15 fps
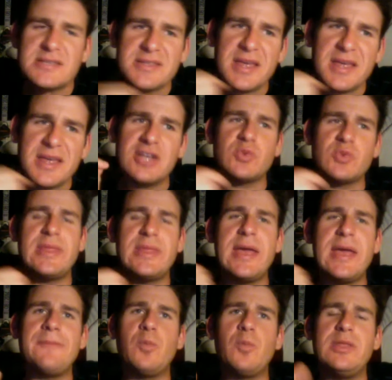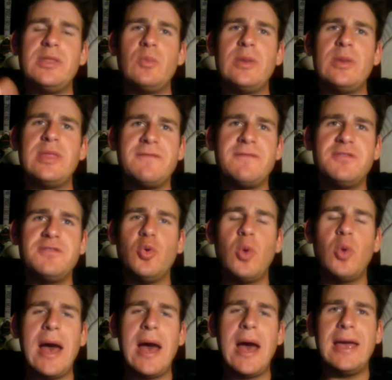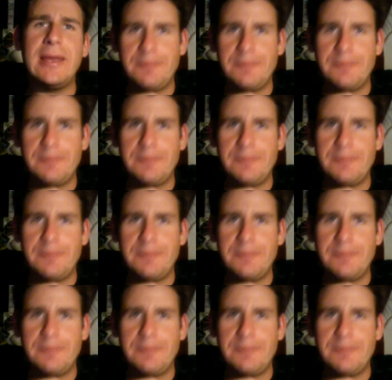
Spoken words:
because when they flew away,